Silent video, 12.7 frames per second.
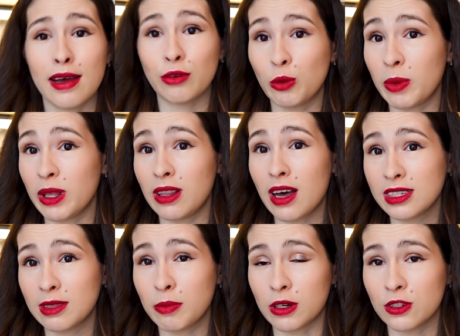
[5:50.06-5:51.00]
And I would be the
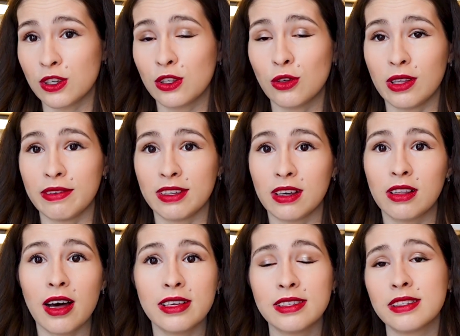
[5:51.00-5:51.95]
last person to leave the
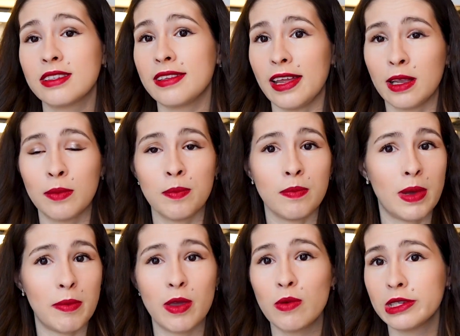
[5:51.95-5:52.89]
class, staying
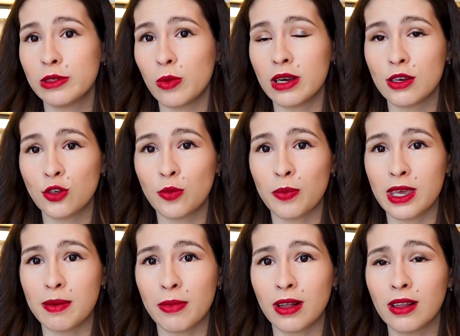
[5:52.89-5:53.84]
maybe with one or two
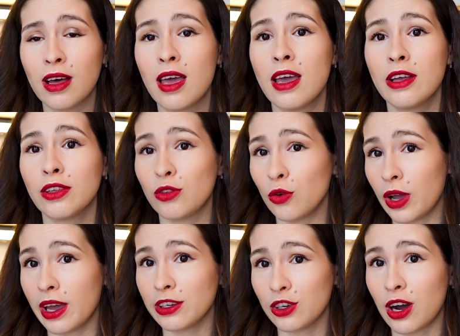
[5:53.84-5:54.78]
people to
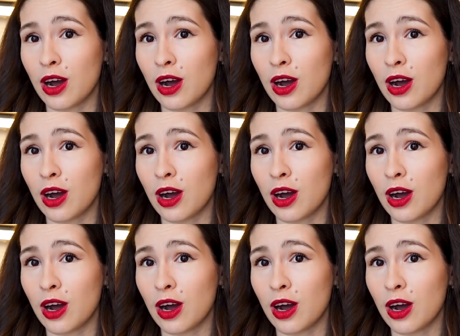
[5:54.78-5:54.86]
catch